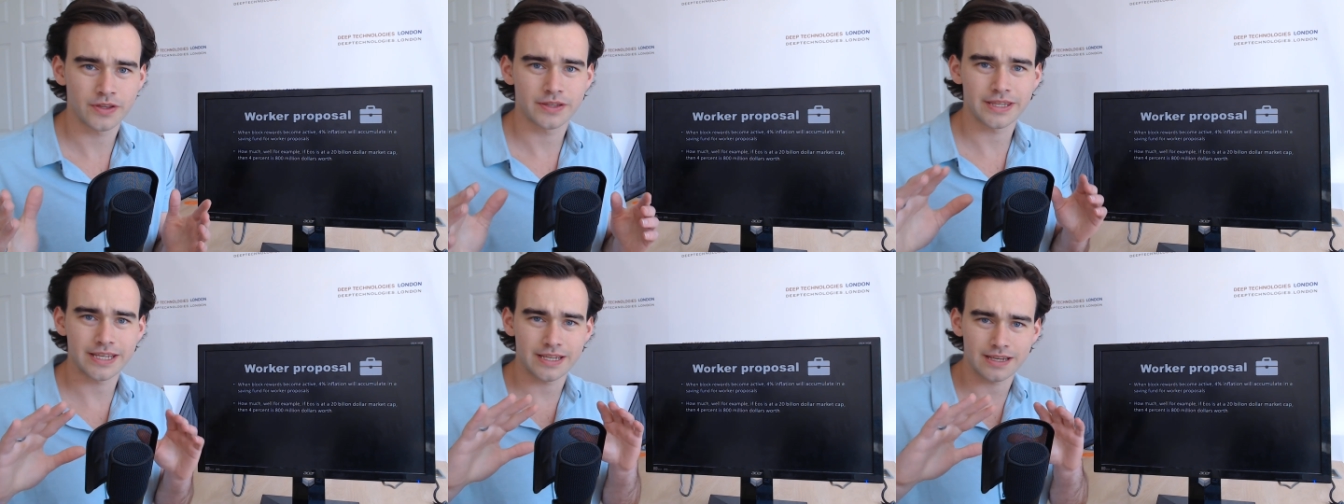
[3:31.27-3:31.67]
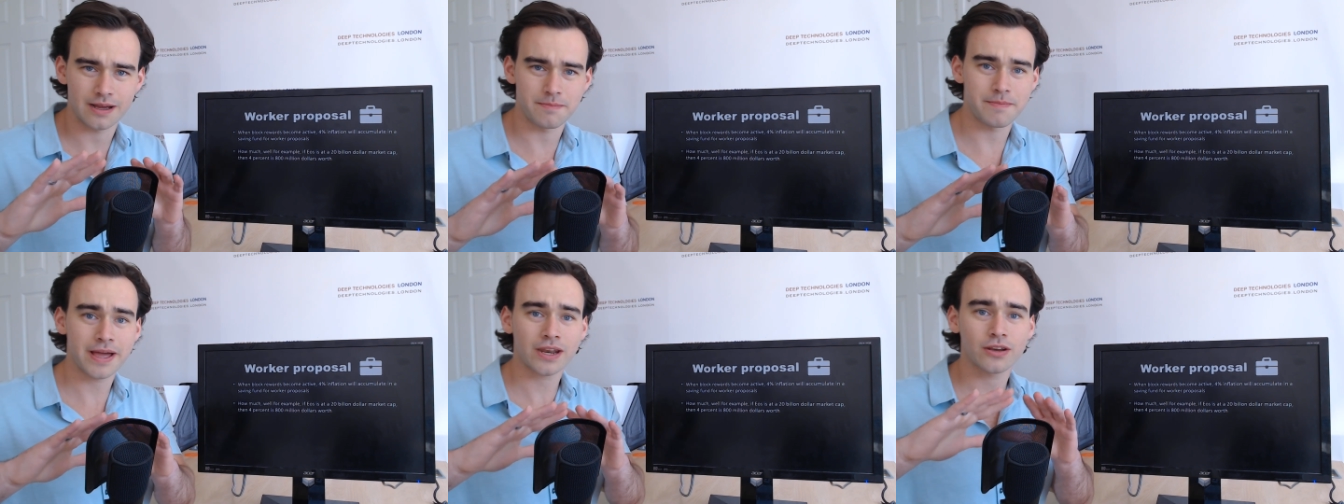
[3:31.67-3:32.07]
the
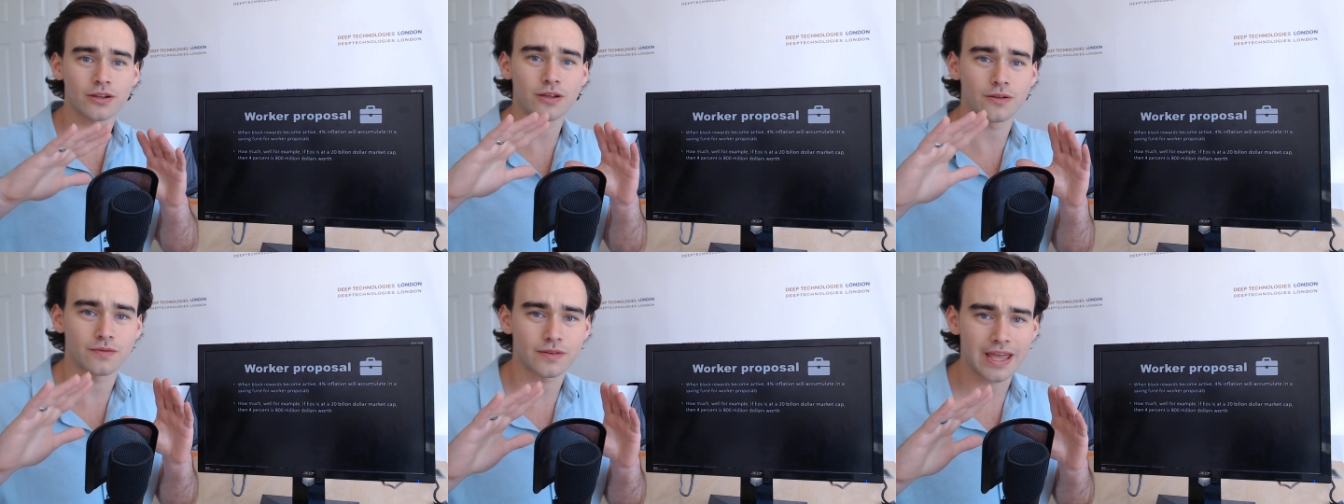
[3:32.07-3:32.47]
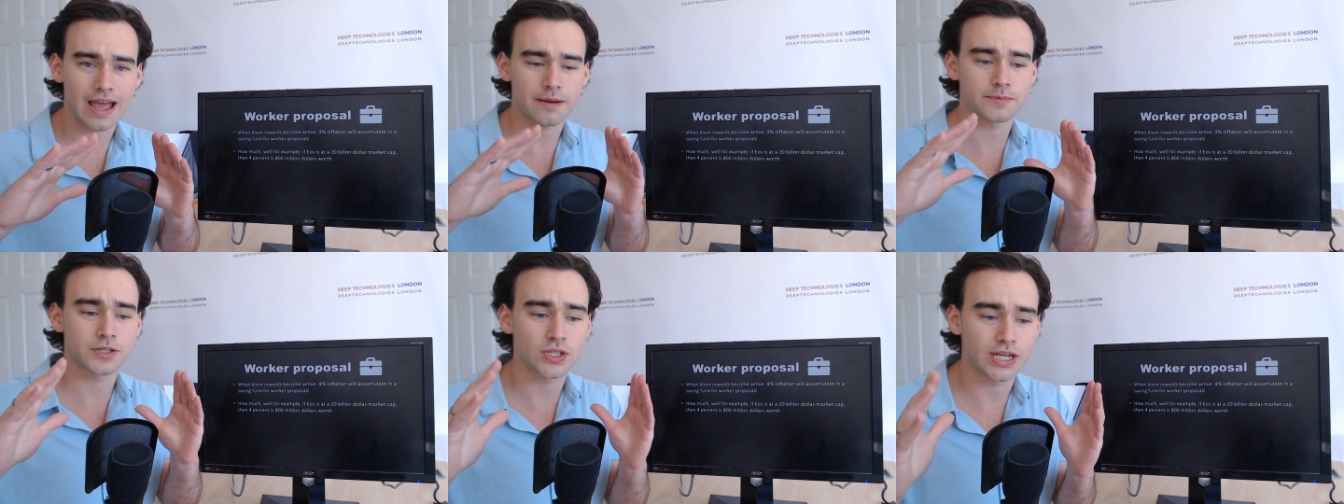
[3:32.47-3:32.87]
amount of
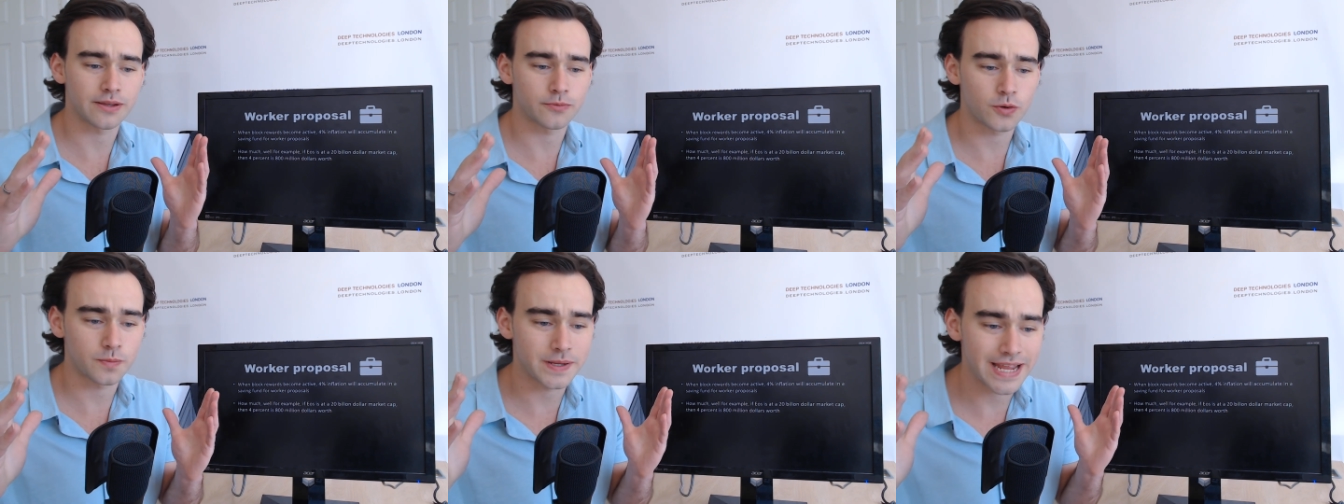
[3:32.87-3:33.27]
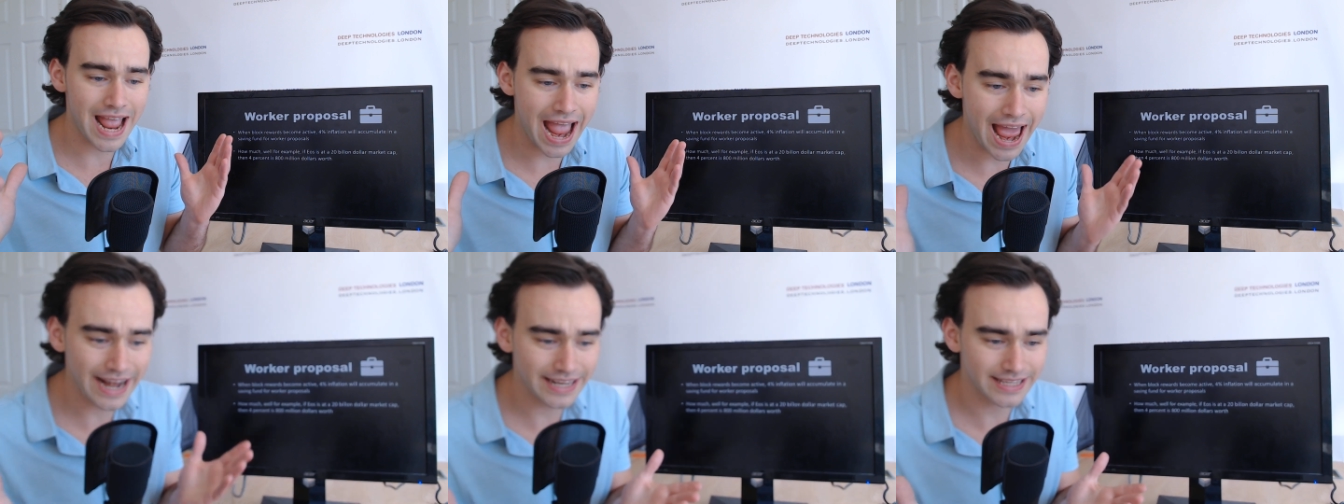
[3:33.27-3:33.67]
capital it will be
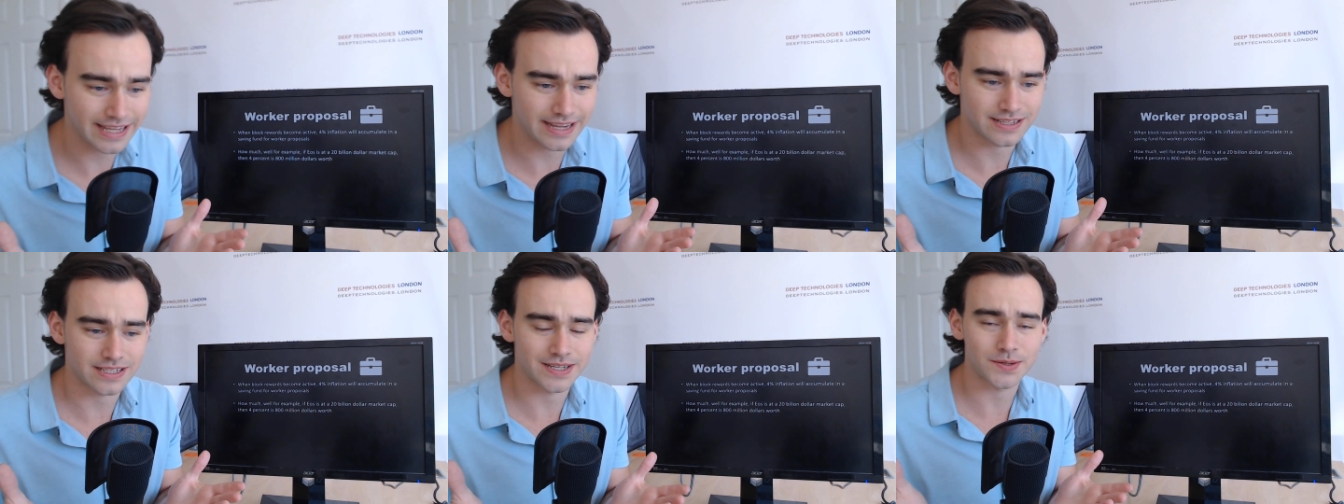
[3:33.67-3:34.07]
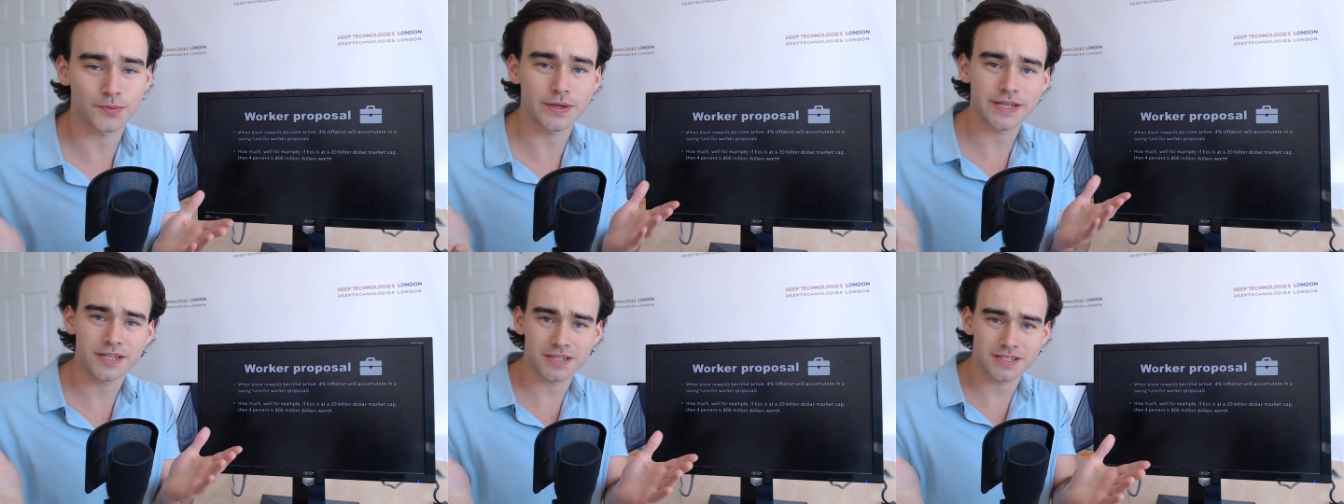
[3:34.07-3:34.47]
allocated,
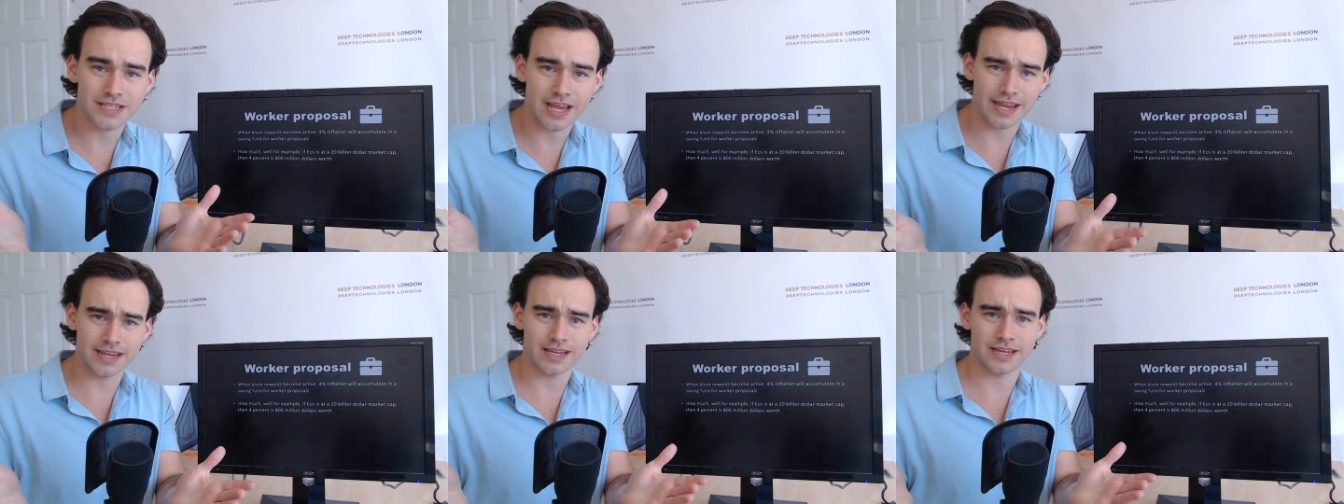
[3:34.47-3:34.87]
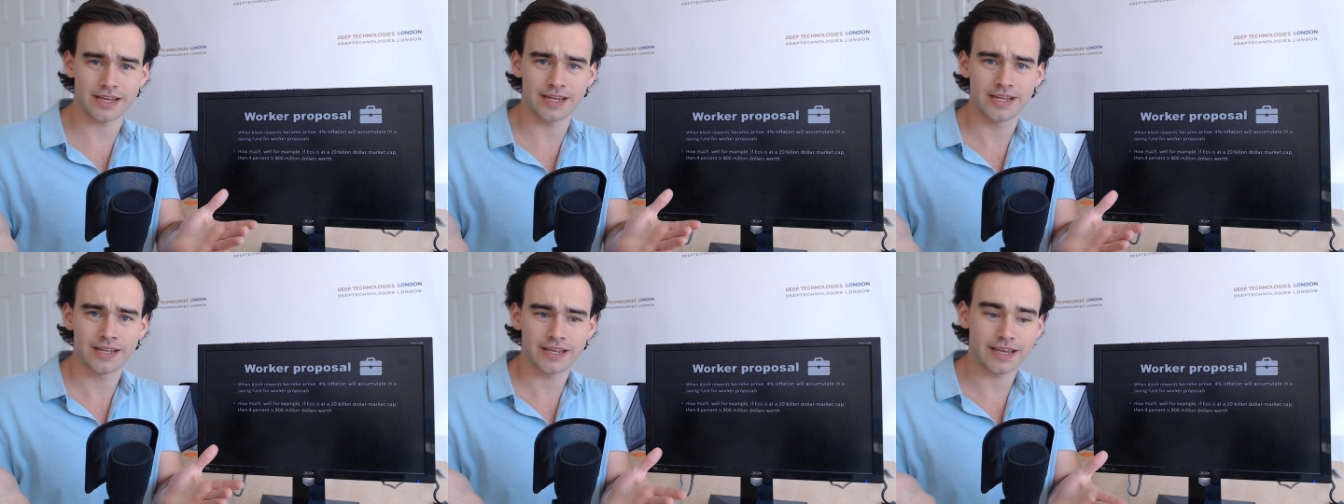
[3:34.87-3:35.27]
we could take an
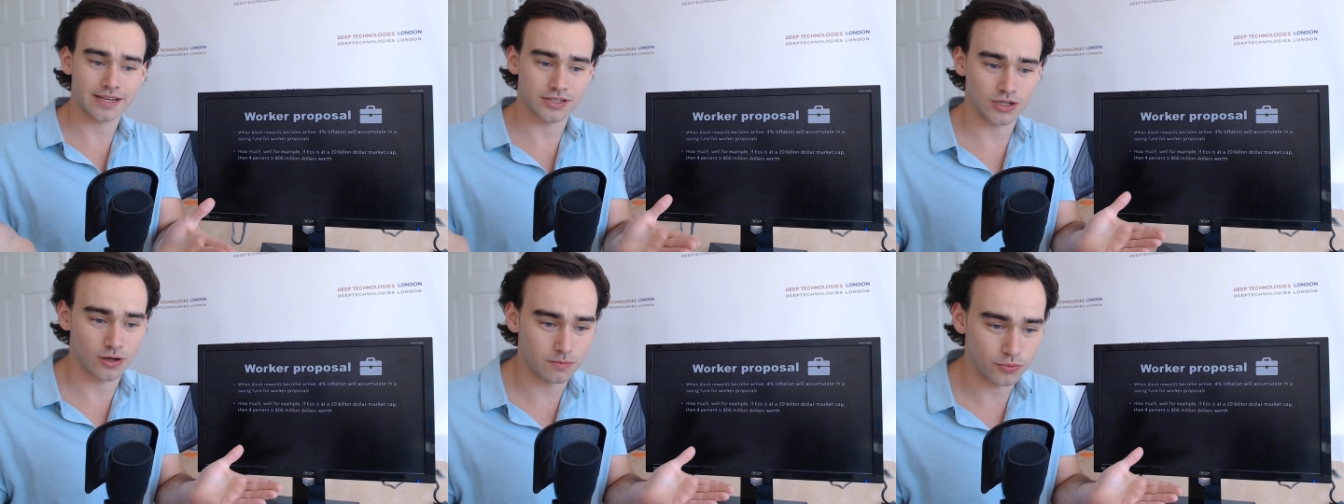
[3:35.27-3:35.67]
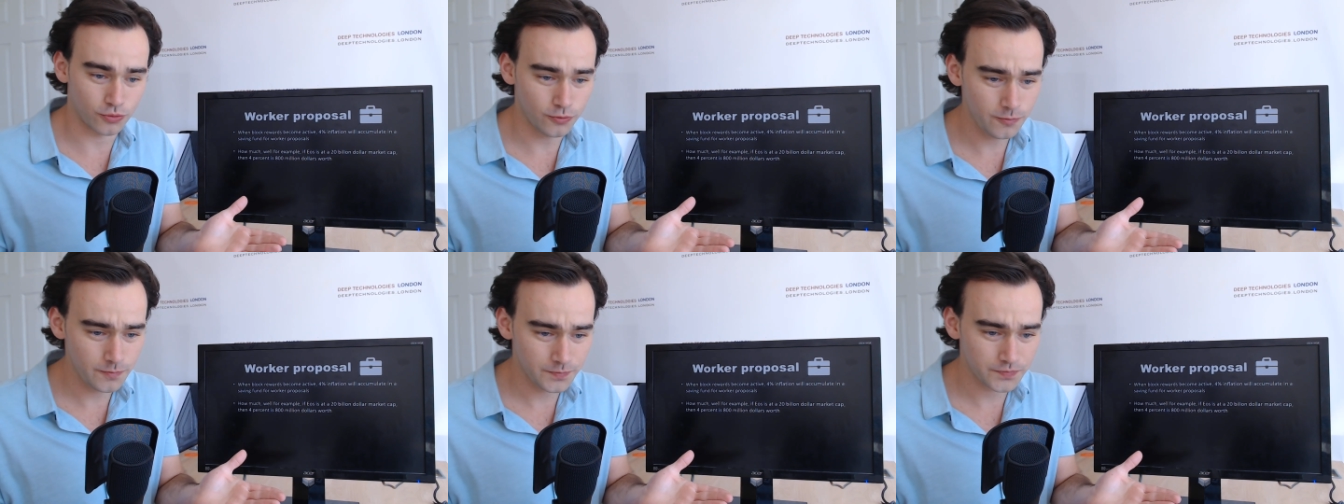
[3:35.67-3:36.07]

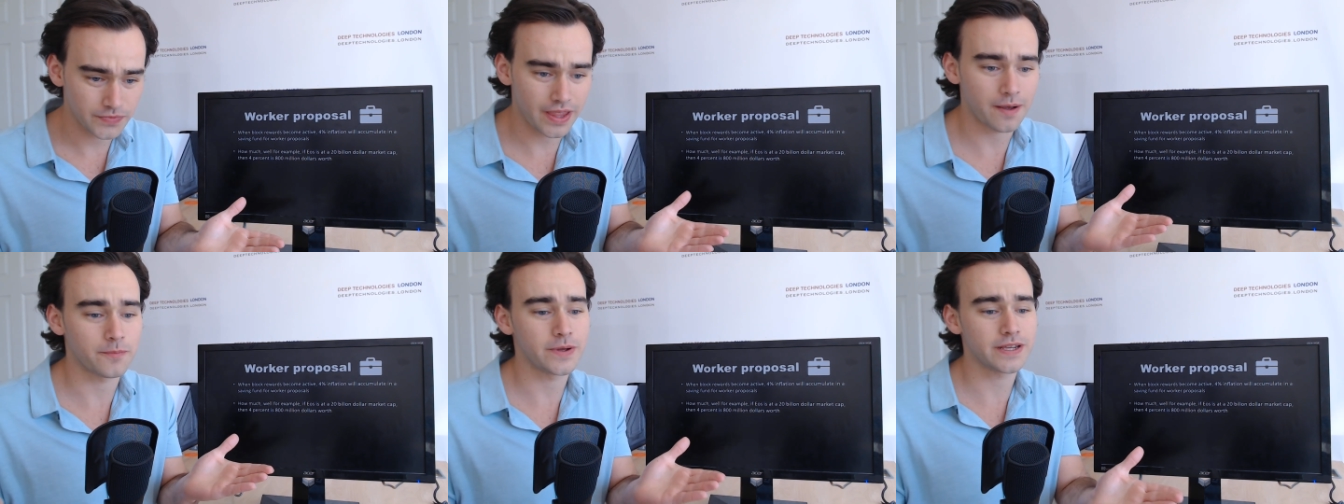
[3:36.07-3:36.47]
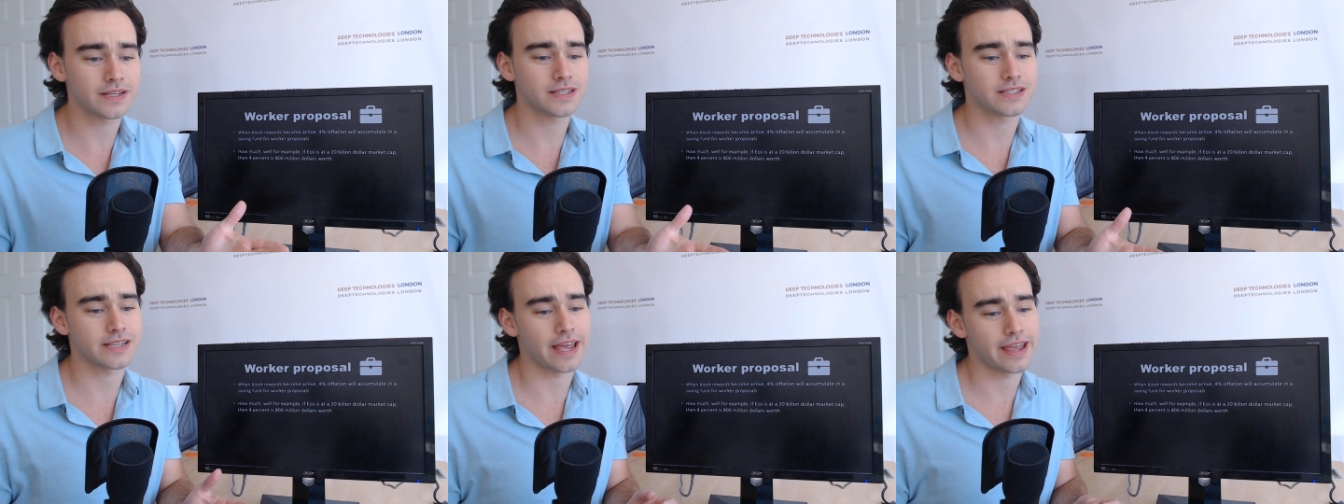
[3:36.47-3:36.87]
example and we could
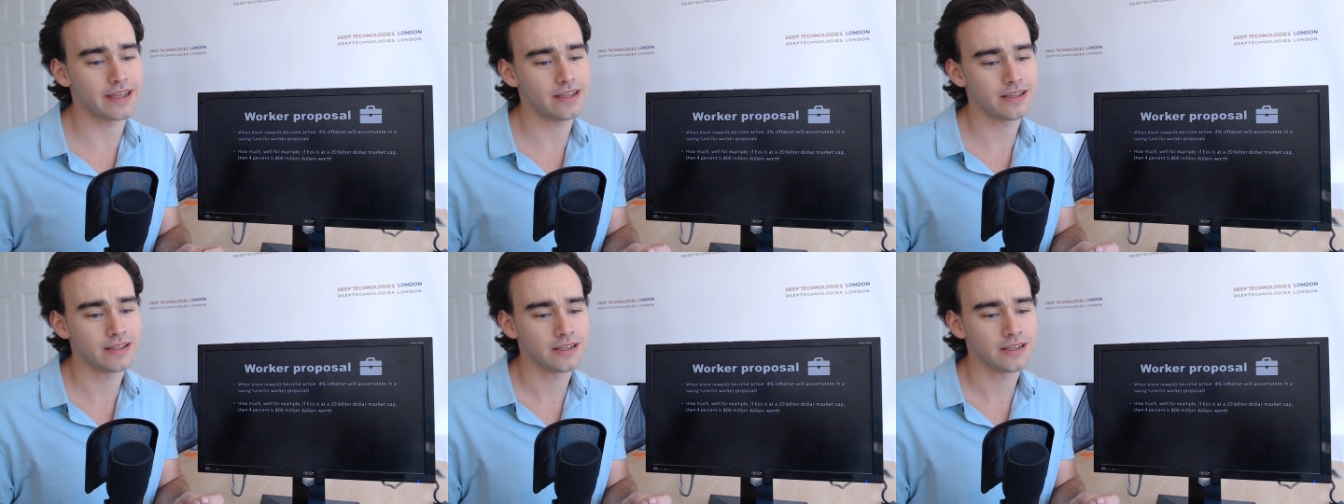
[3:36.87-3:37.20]
say